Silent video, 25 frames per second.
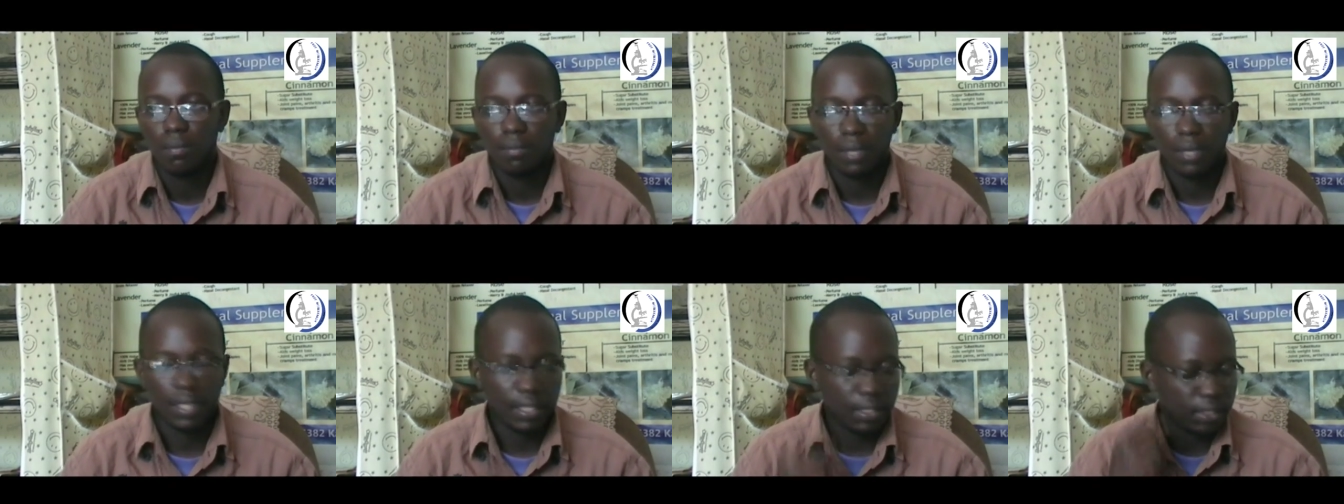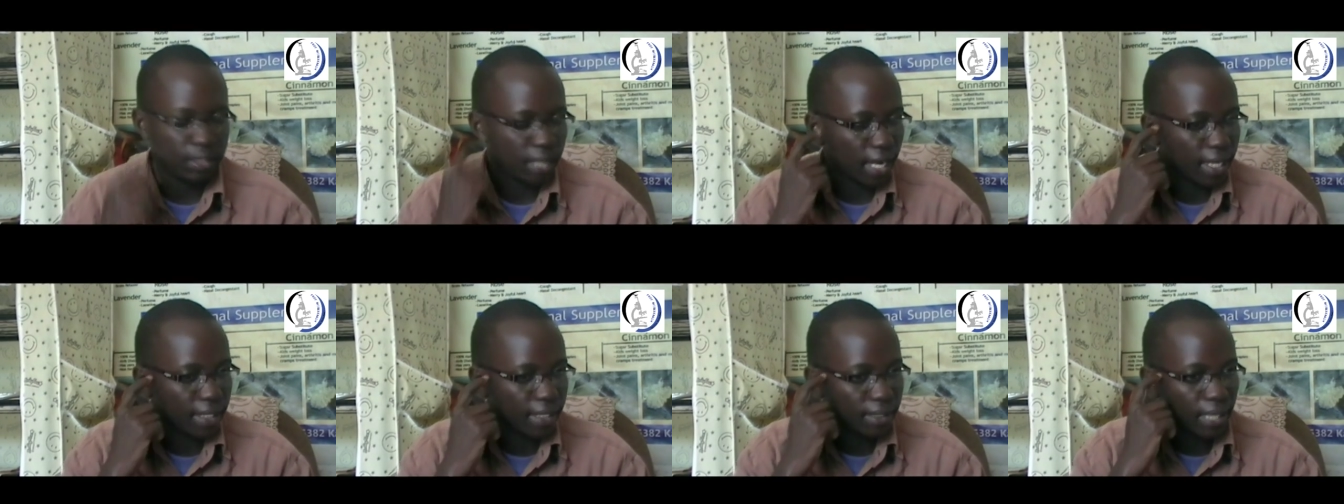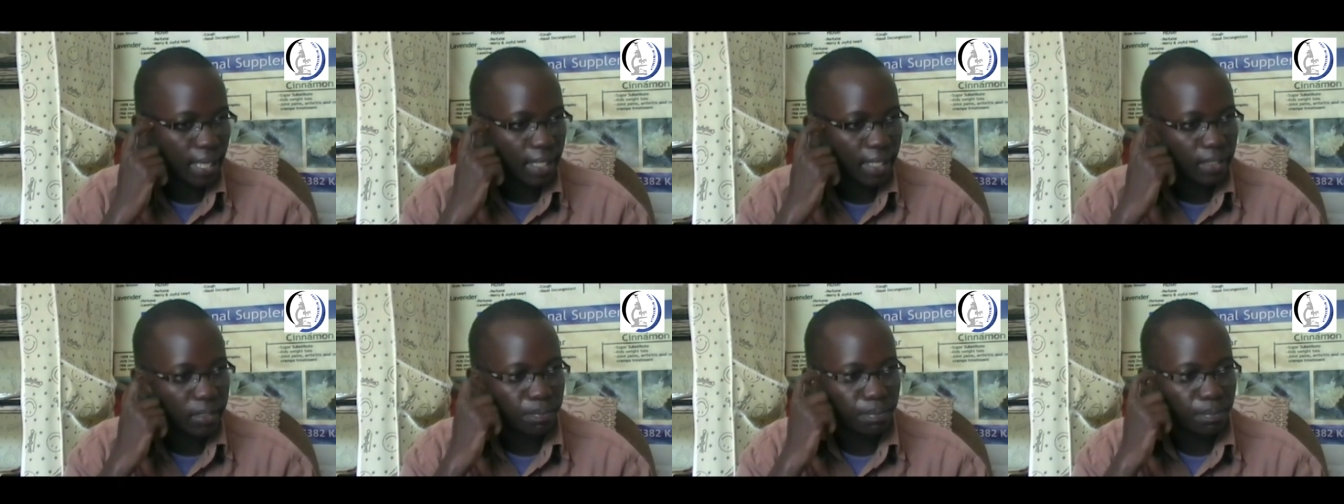But the
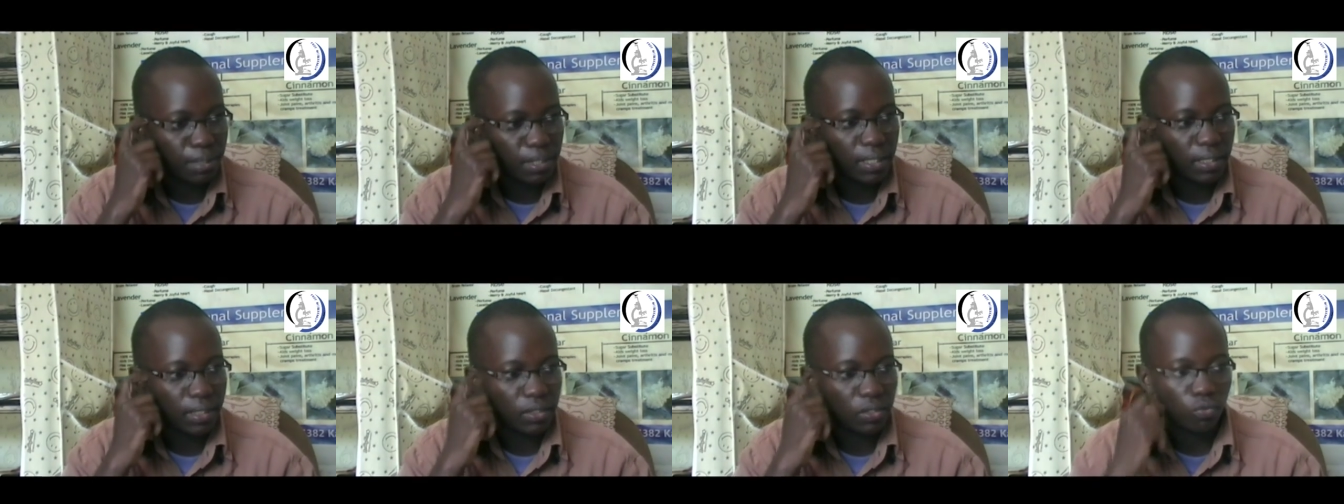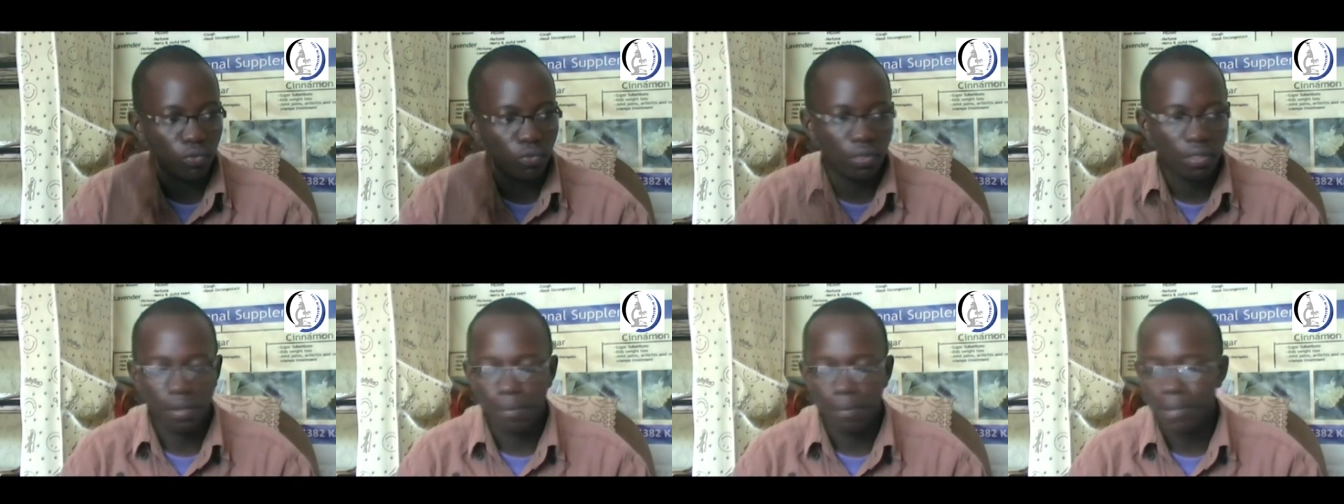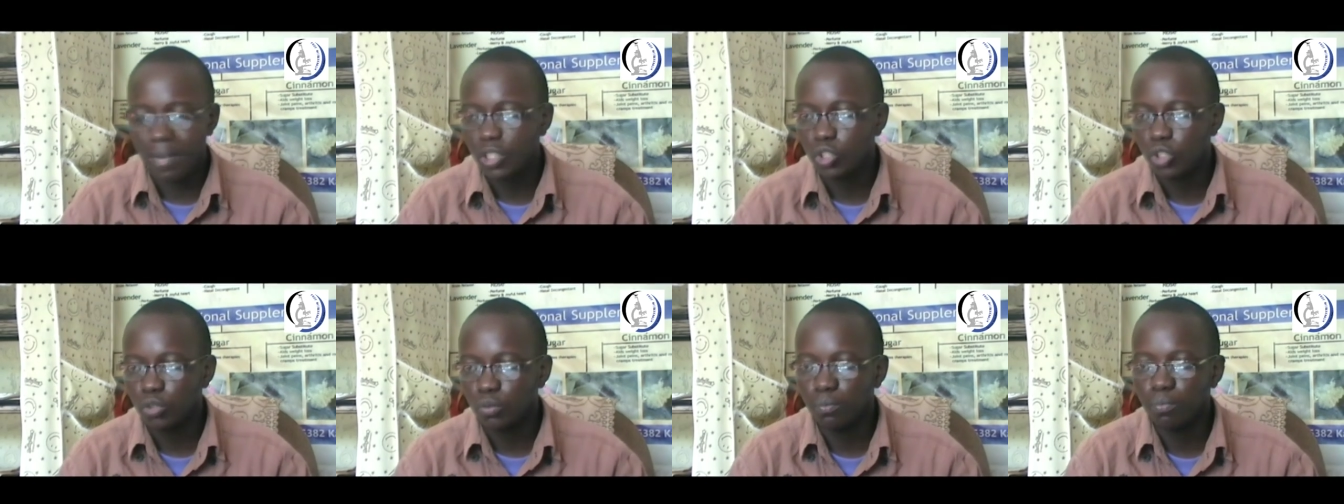challenge I experienced with the
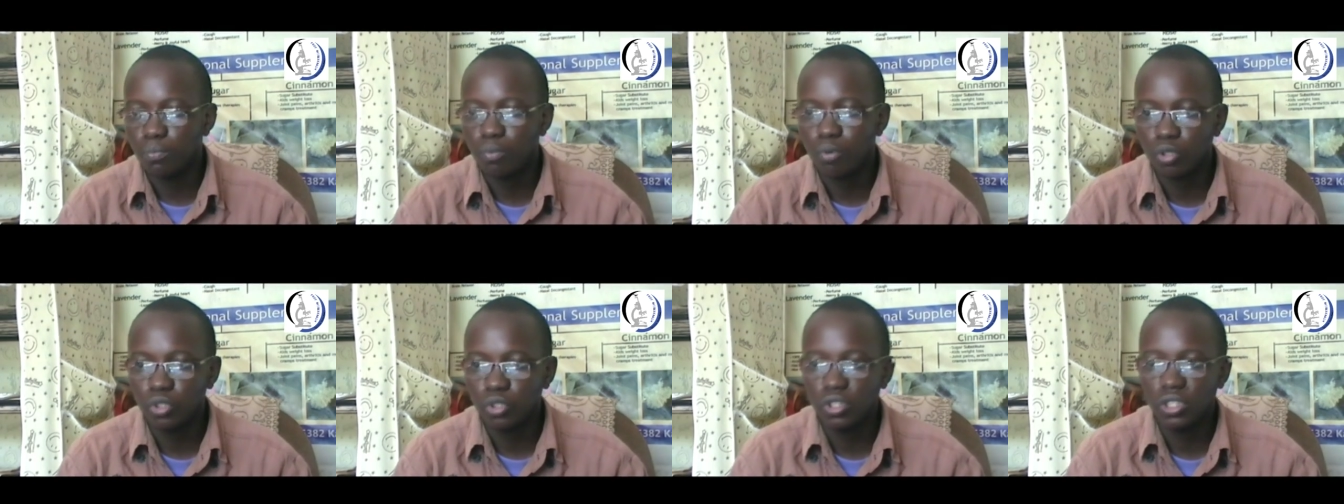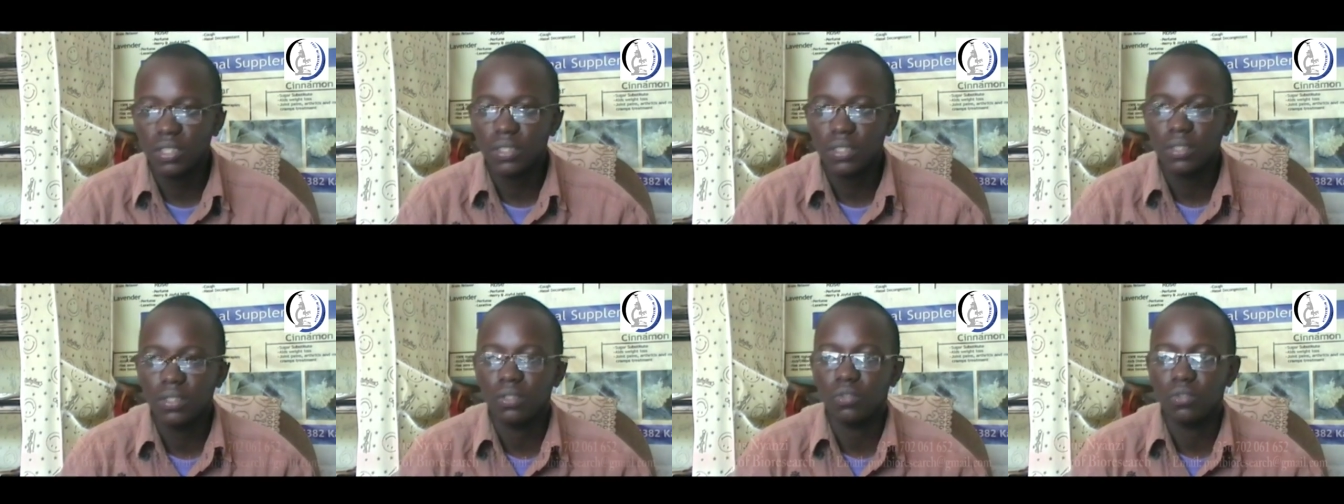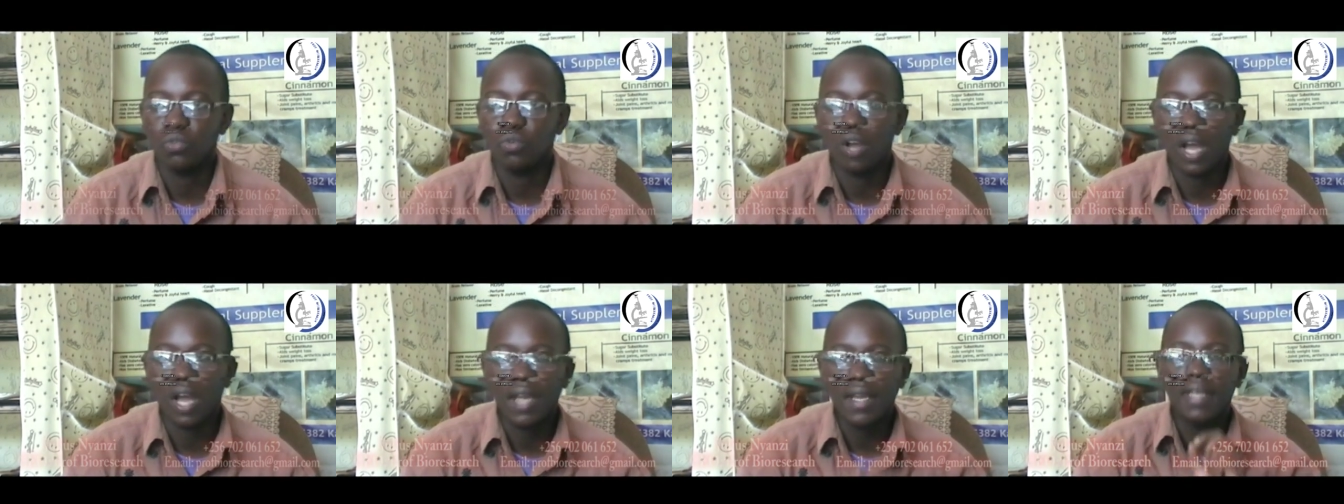mushroom project,
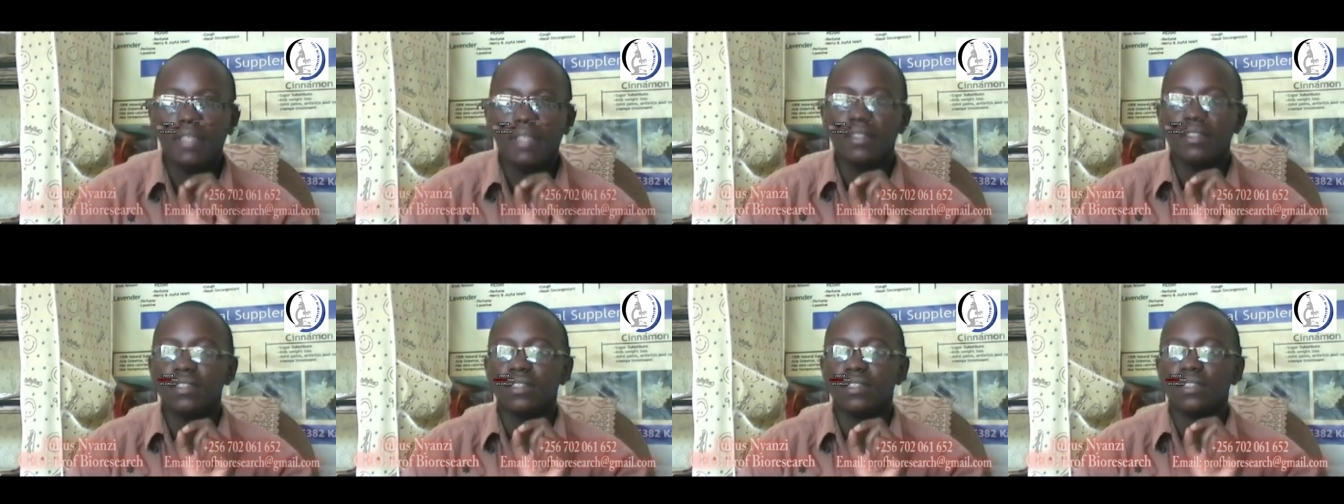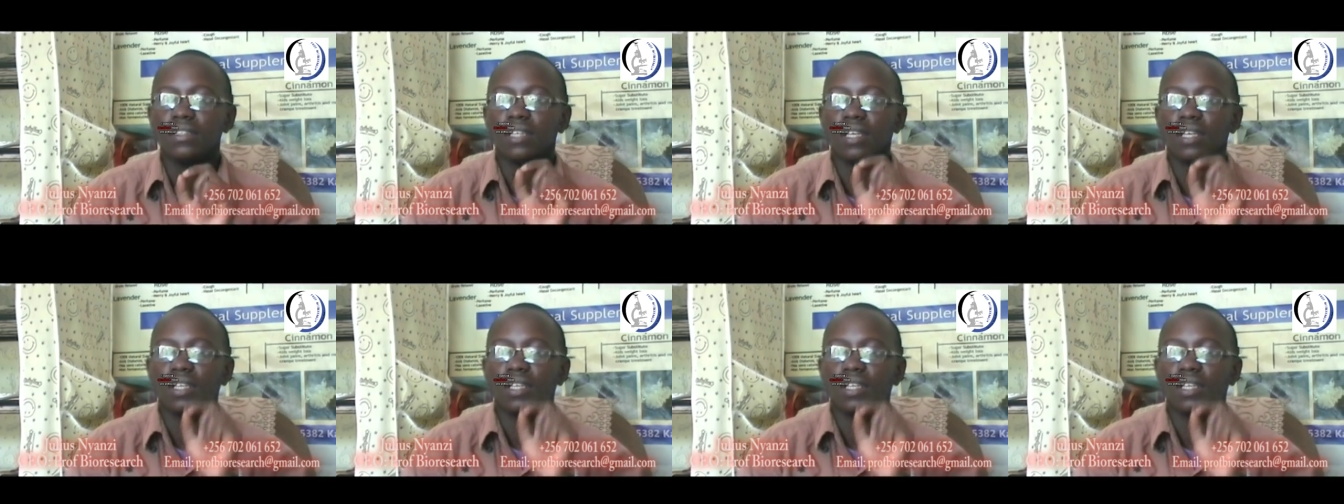Ugandans